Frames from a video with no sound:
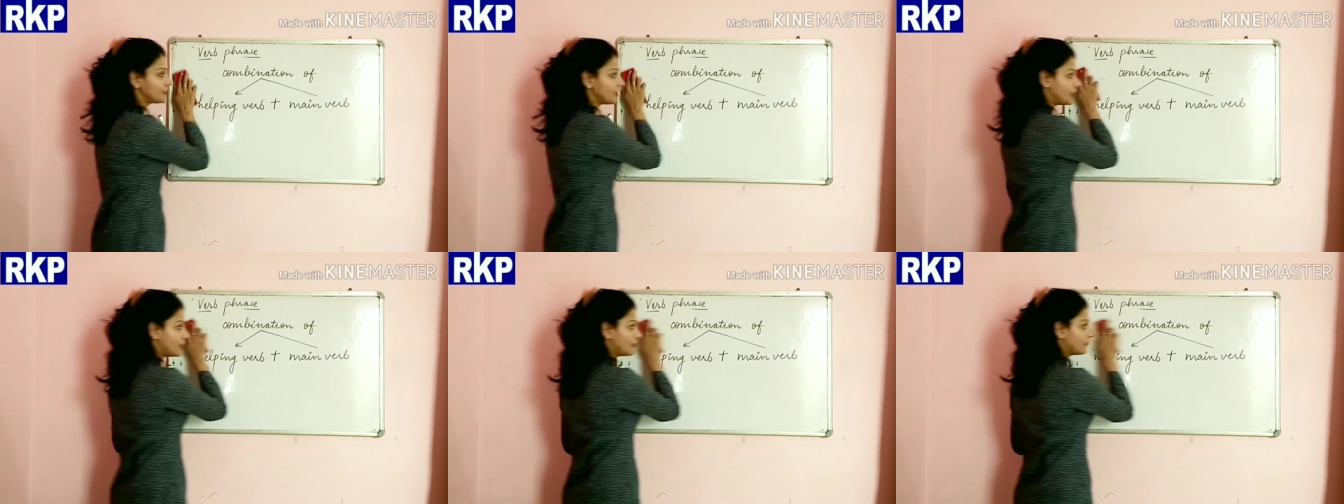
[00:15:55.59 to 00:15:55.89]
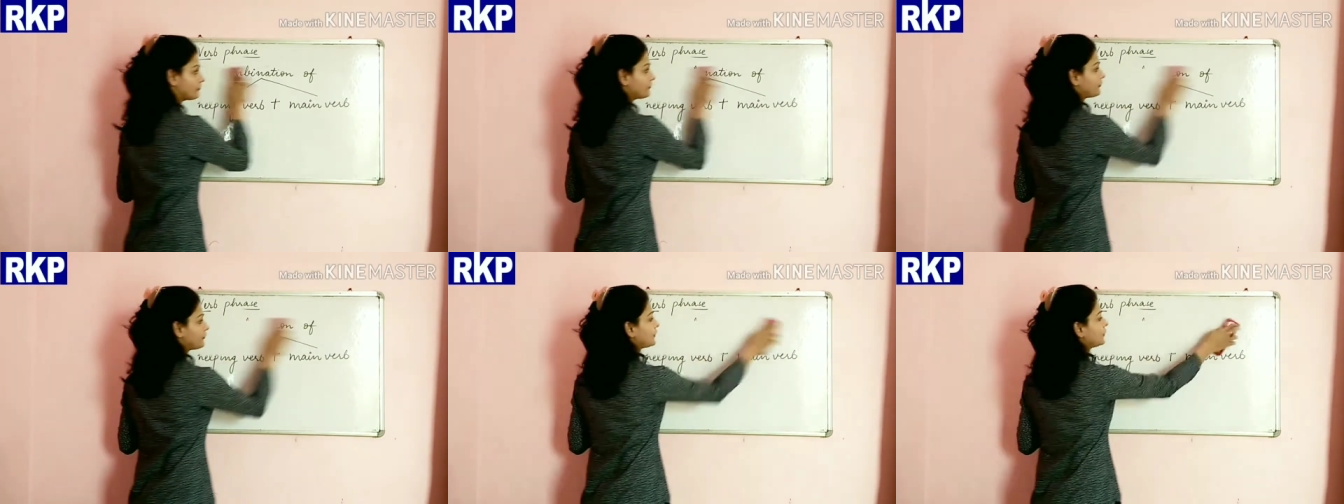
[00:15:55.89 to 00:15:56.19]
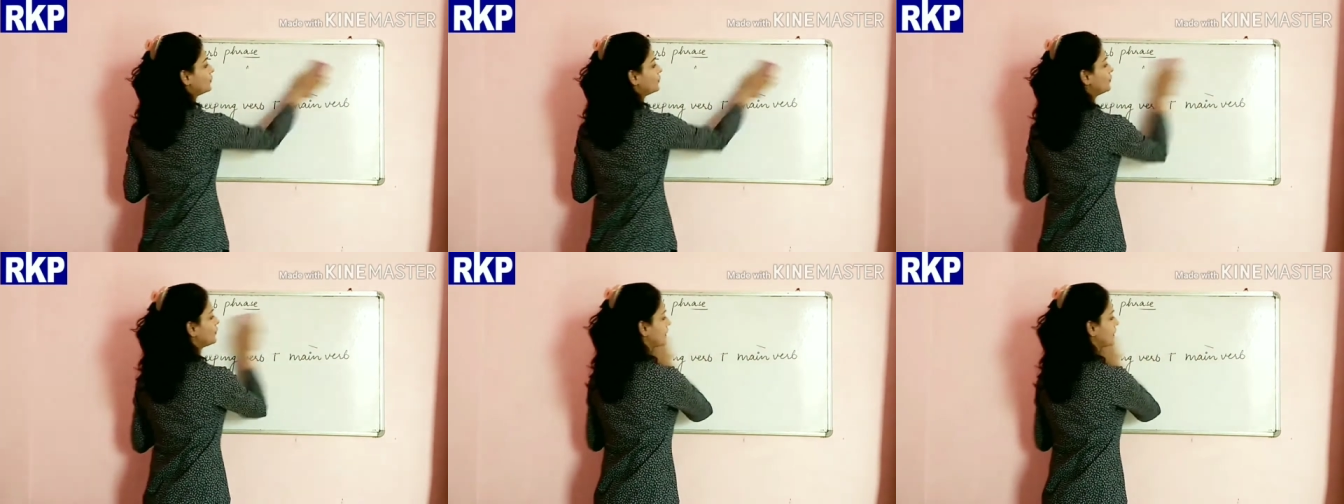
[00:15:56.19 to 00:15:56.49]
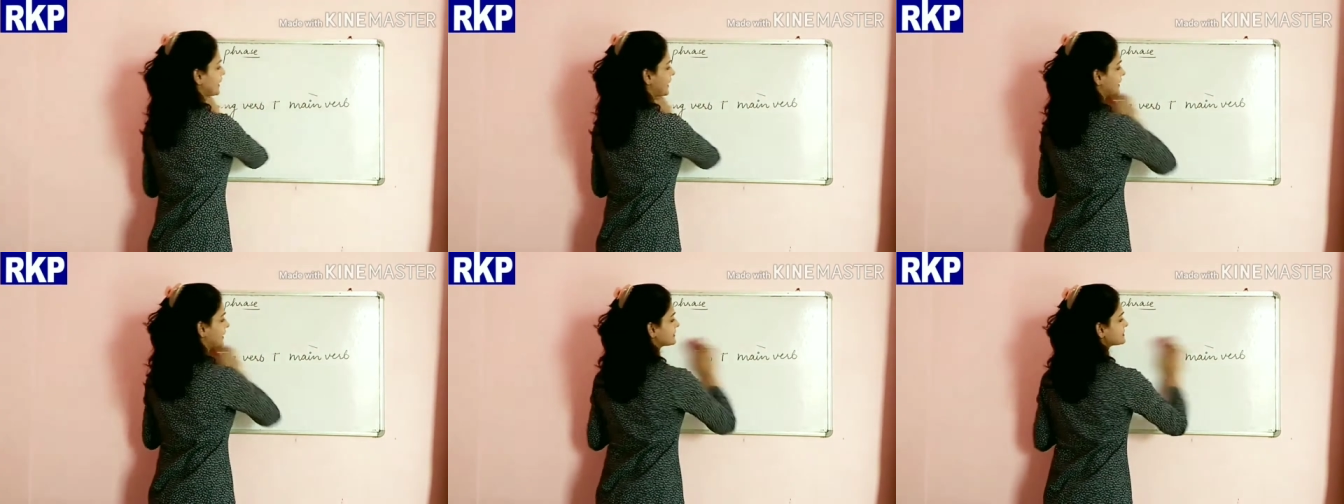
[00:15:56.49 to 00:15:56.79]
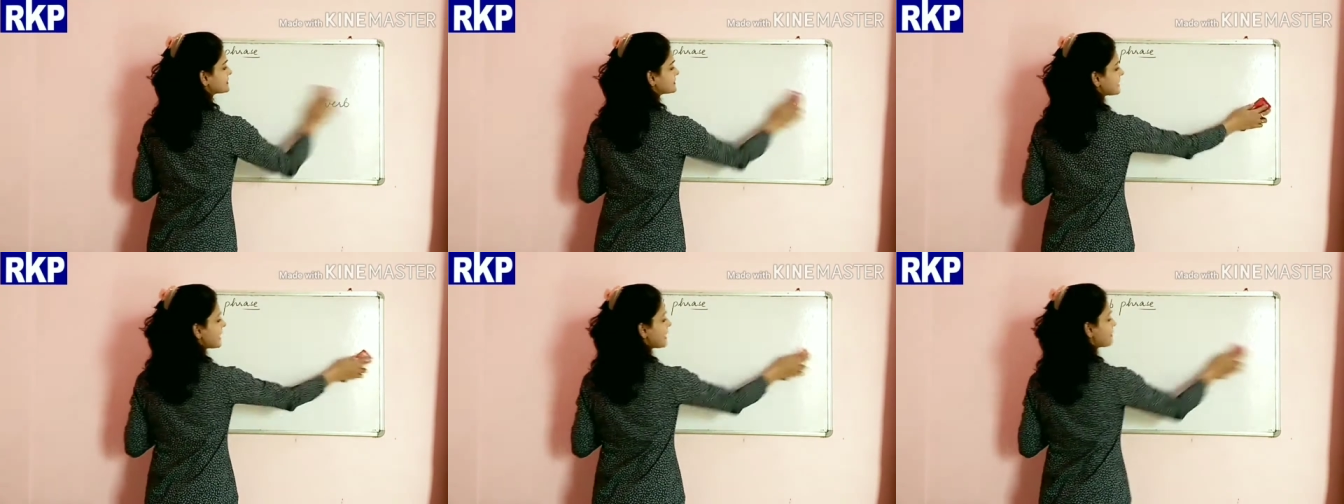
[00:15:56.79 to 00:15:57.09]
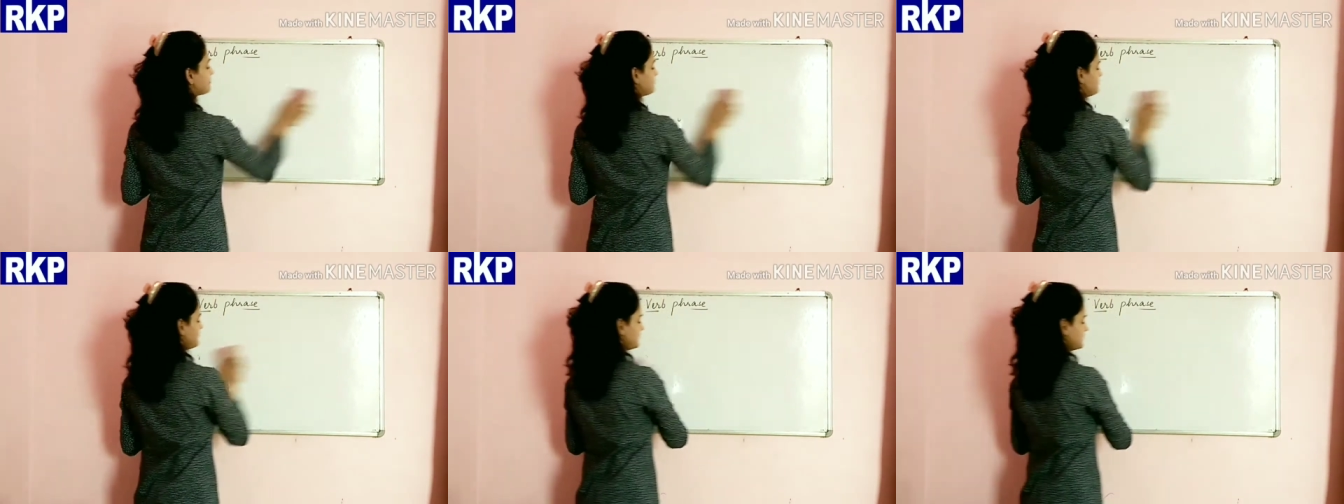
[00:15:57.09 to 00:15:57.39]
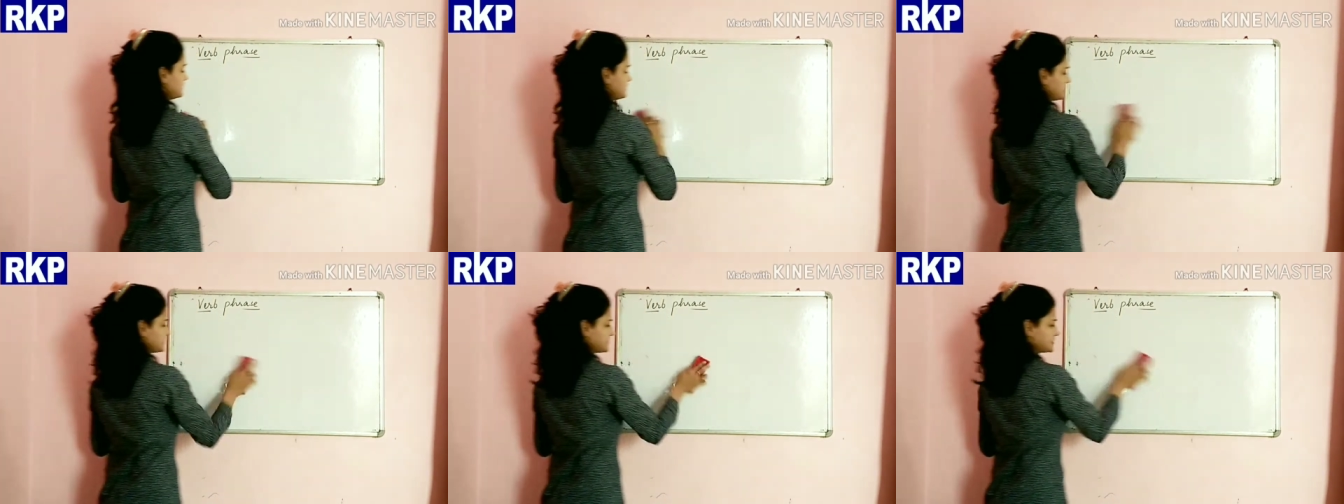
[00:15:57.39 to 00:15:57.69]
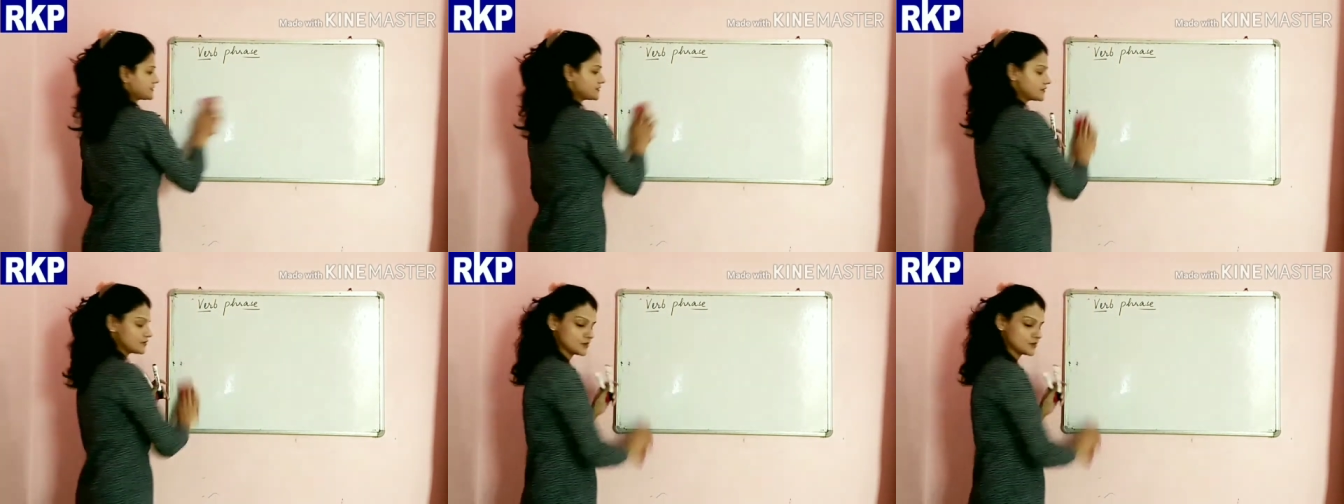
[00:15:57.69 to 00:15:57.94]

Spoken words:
a few examples,